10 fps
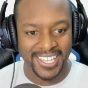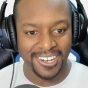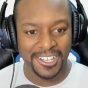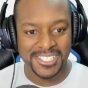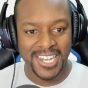It
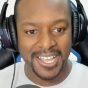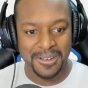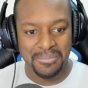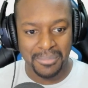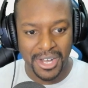looks like
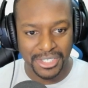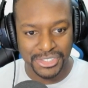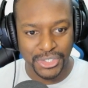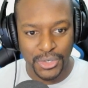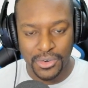a
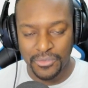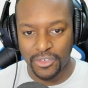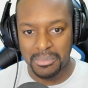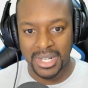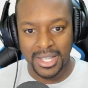monster
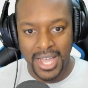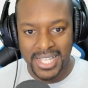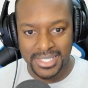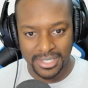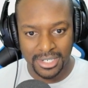from a
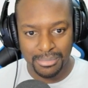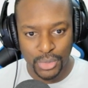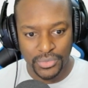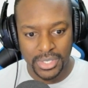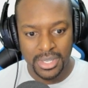Godzilla
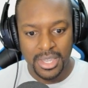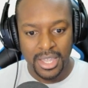movie.